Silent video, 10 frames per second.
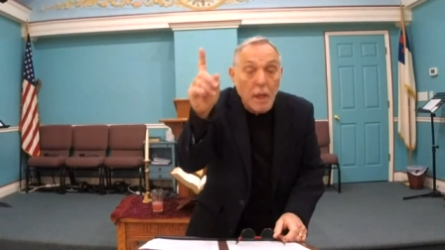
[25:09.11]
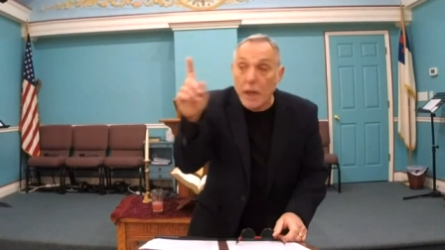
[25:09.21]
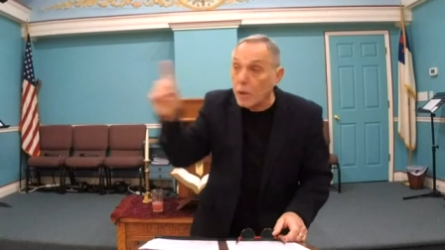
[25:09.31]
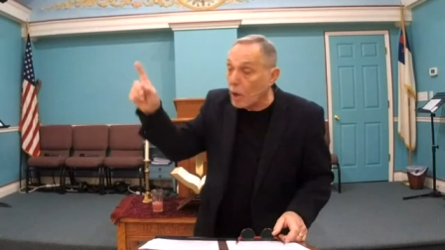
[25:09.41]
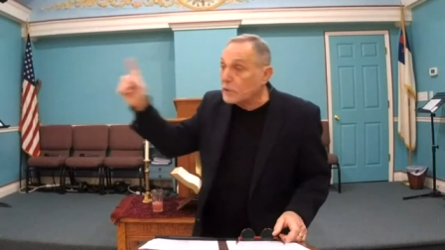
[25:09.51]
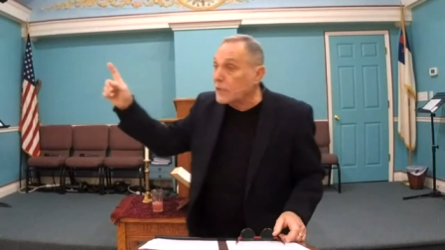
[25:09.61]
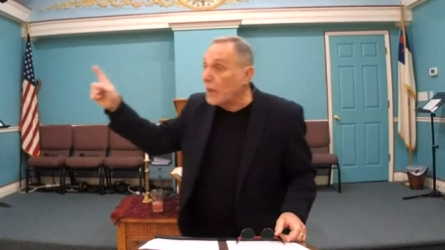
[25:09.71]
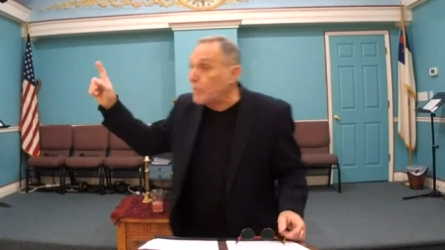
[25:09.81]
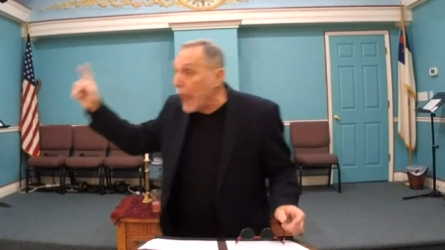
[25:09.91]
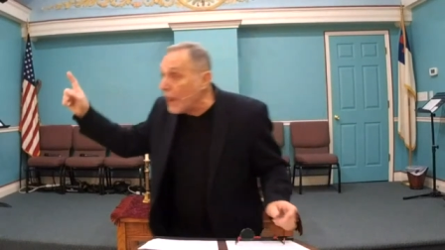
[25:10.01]
He lost
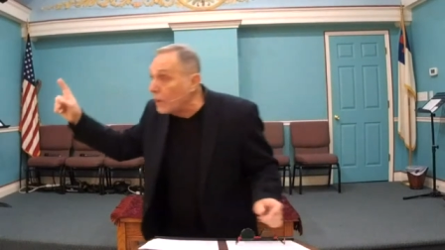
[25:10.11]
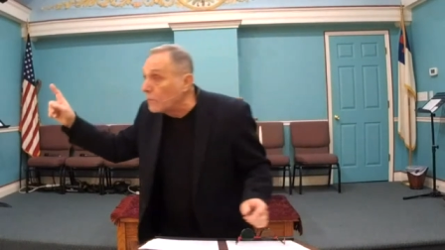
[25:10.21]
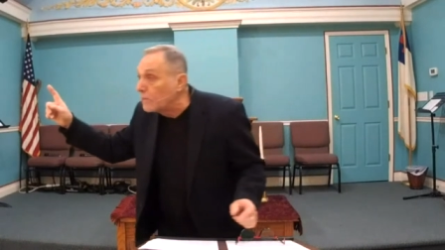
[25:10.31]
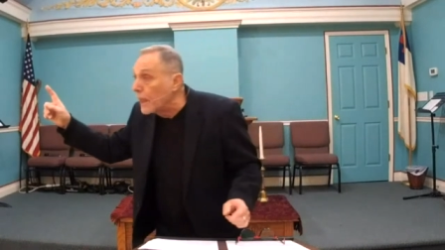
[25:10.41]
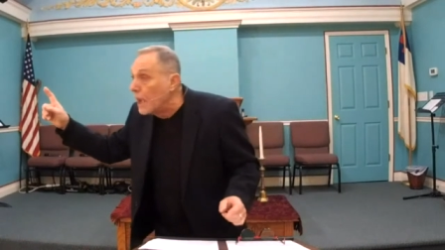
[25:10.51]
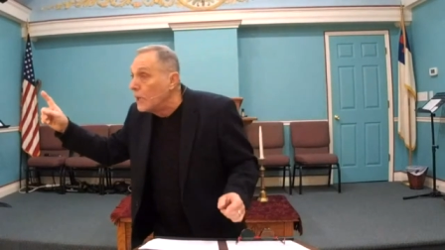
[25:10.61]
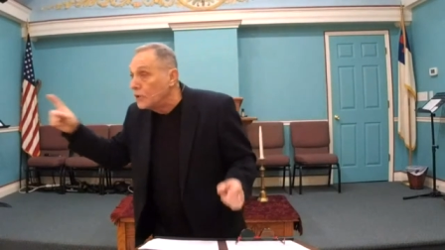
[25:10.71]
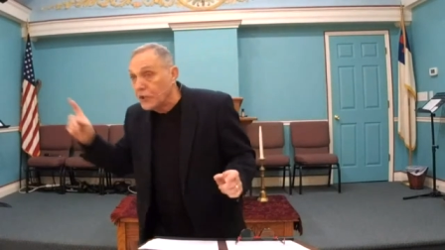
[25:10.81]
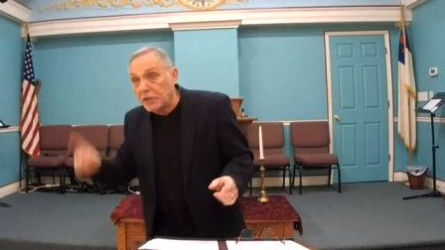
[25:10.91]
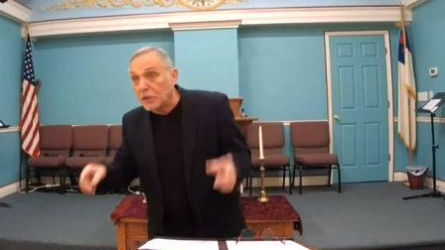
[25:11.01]
that battle.
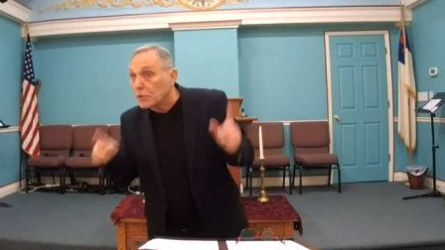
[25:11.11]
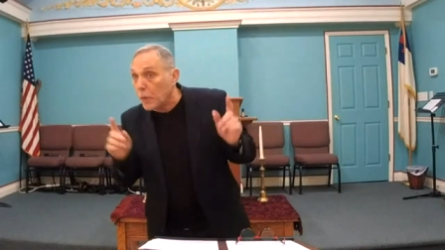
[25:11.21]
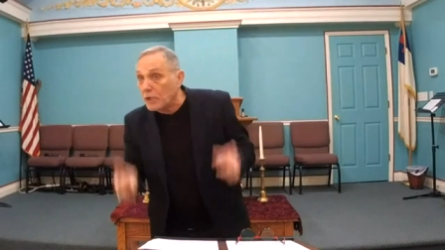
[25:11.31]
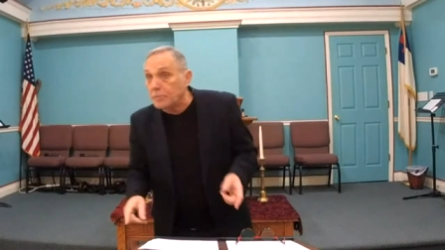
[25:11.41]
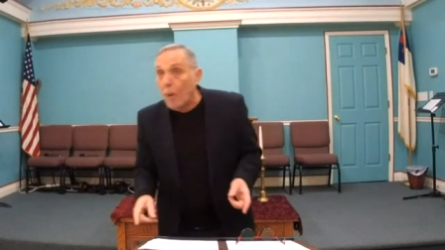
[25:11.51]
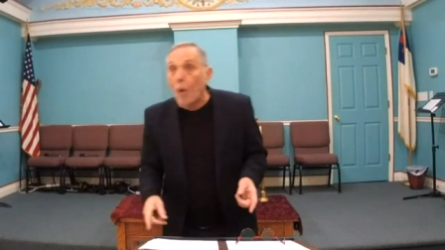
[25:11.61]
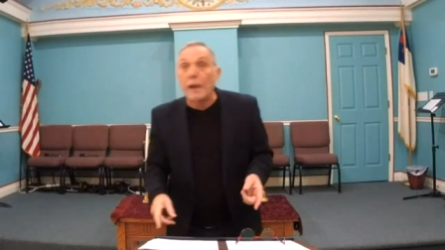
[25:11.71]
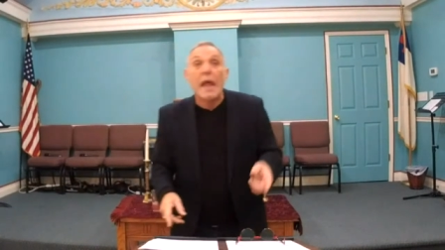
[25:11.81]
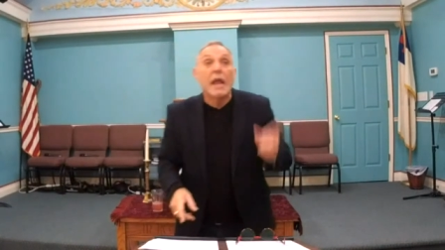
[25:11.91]
Jesus was born.